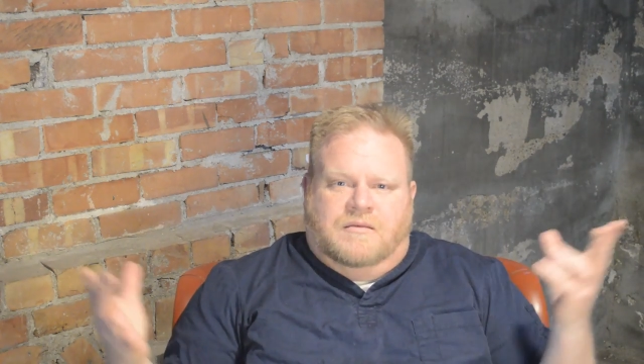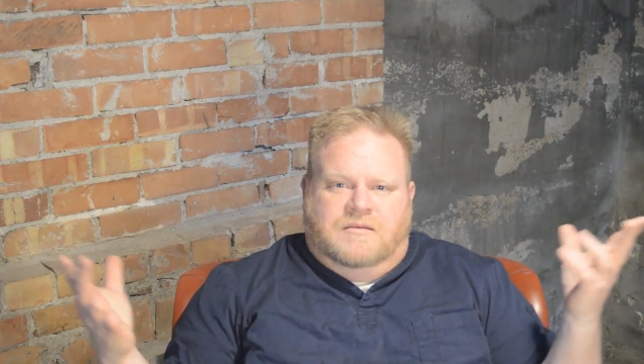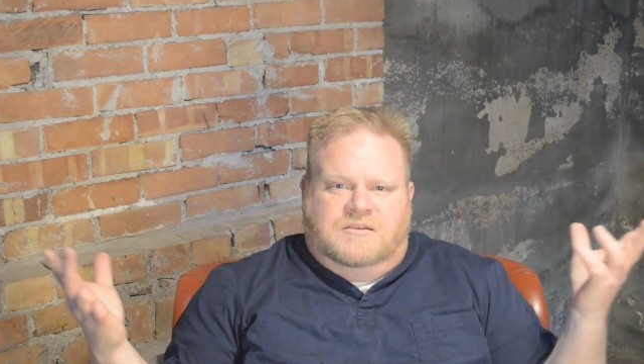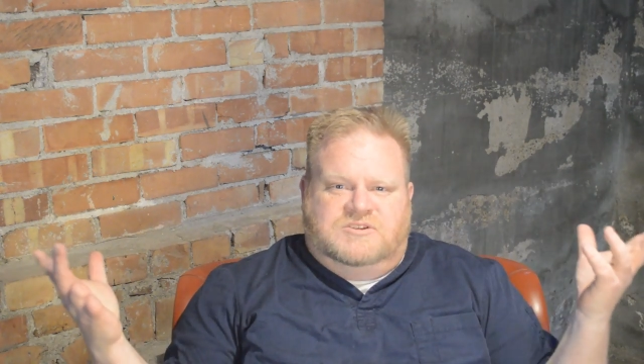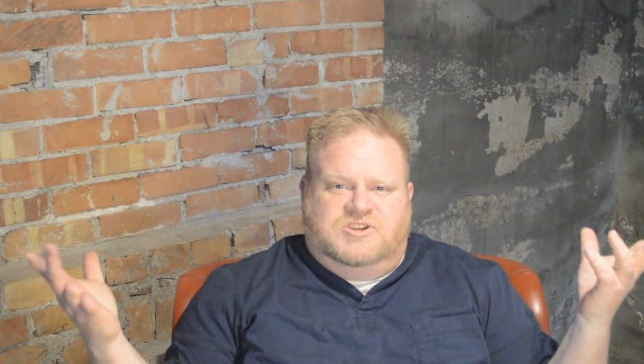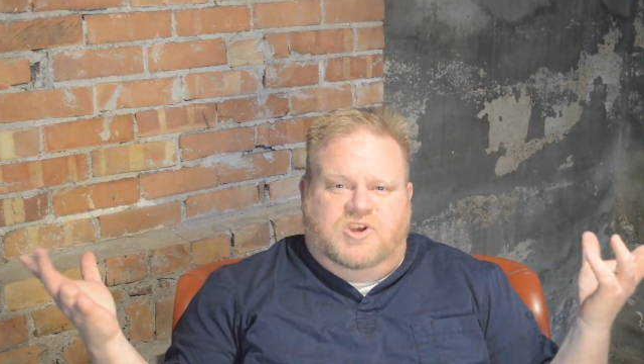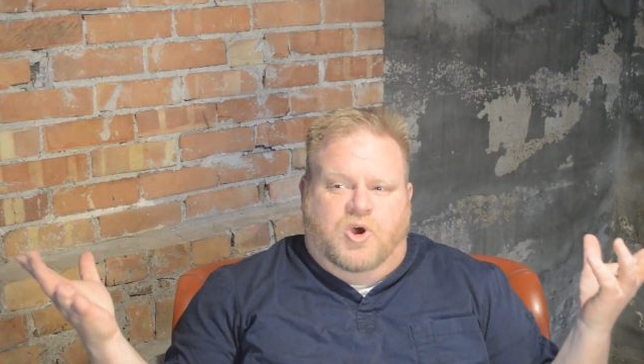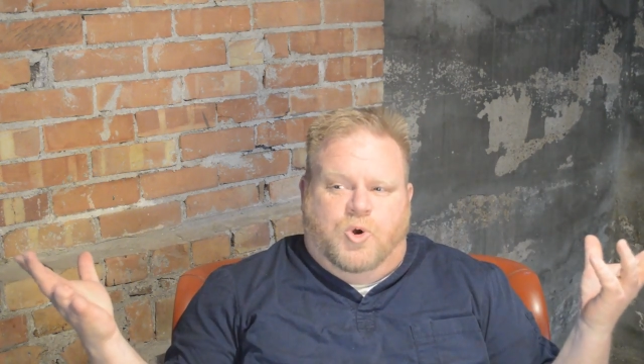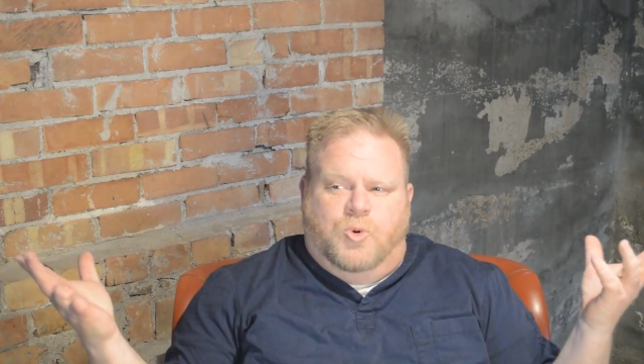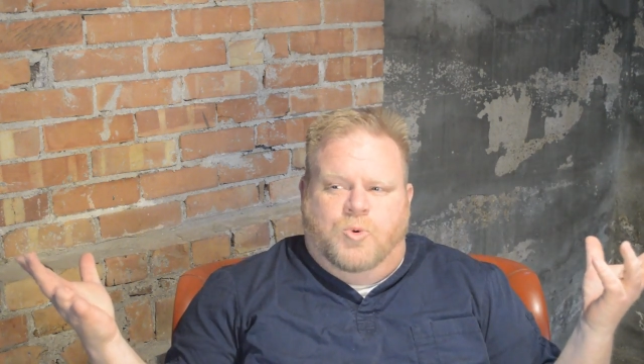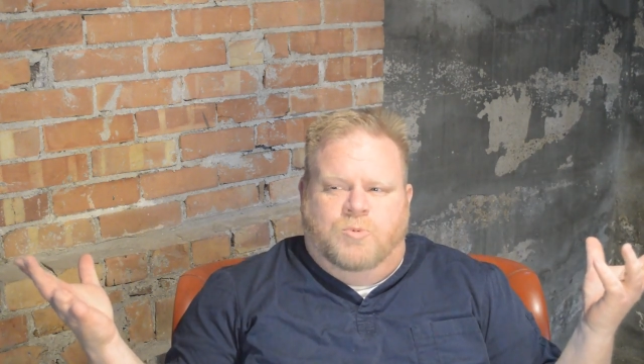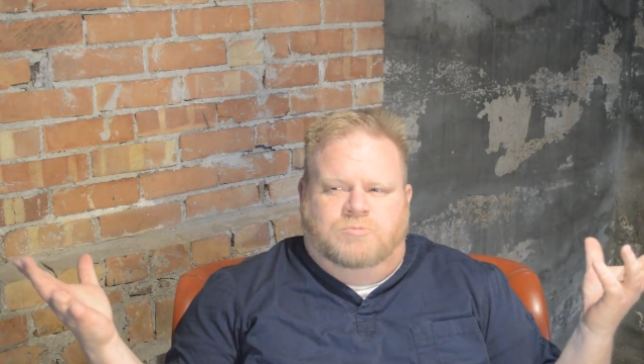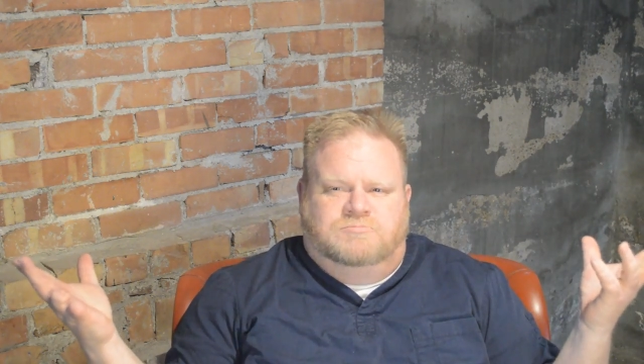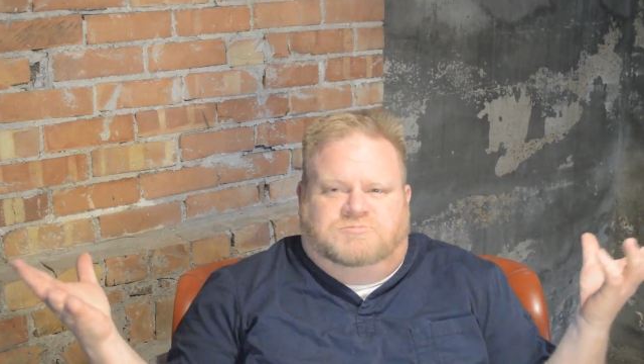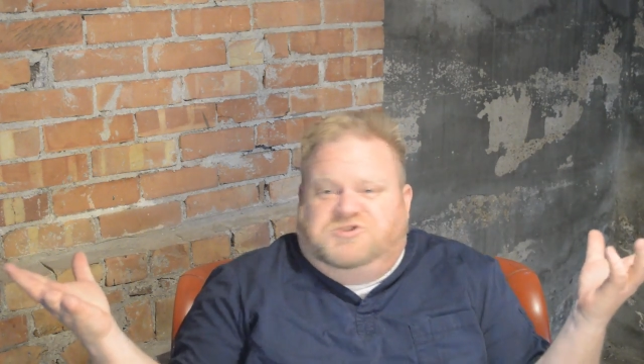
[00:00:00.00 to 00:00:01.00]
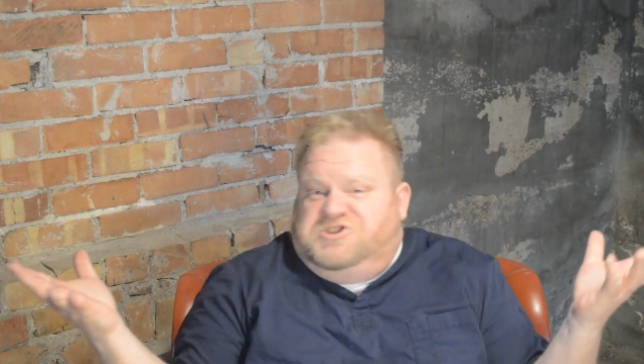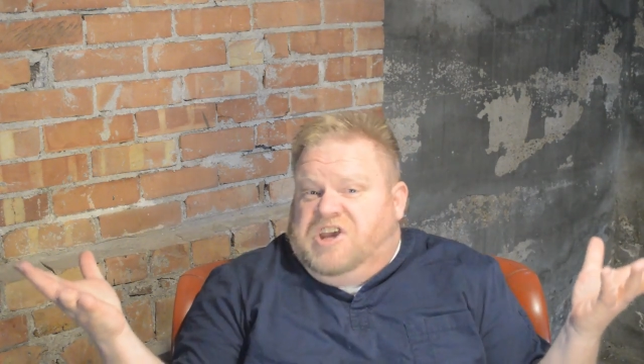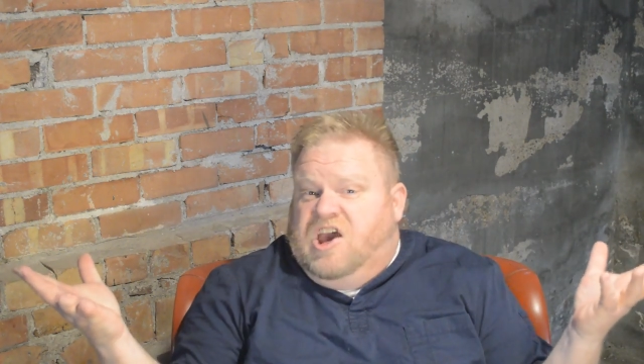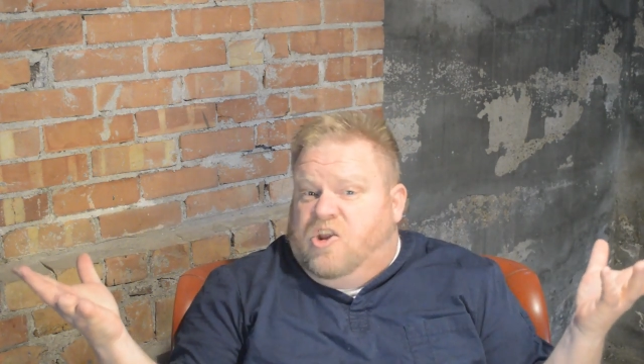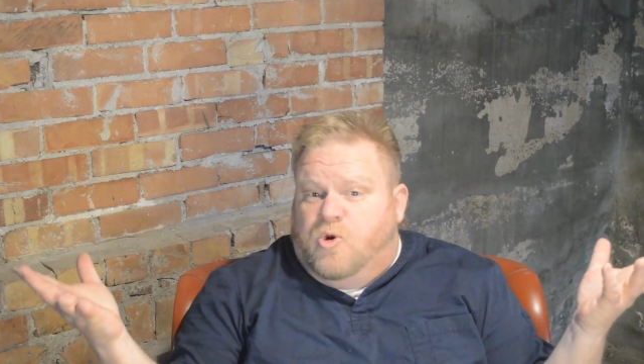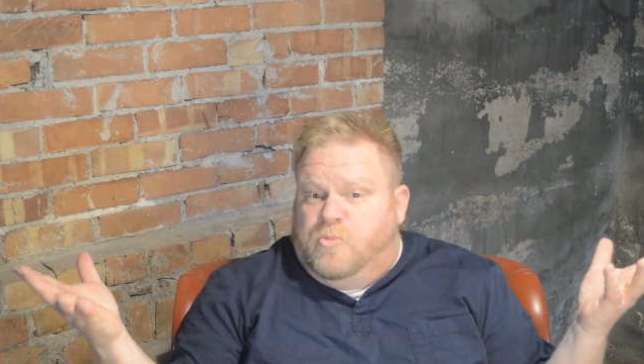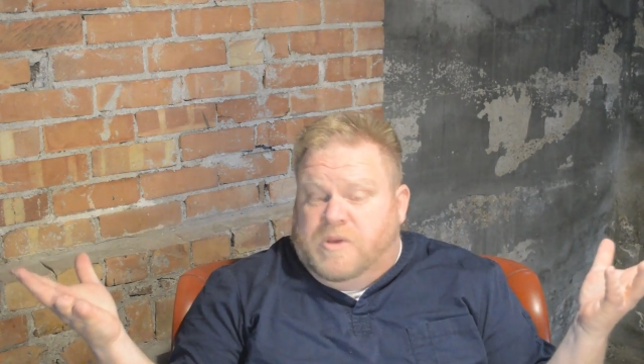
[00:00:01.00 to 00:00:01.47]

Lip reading: So, shadow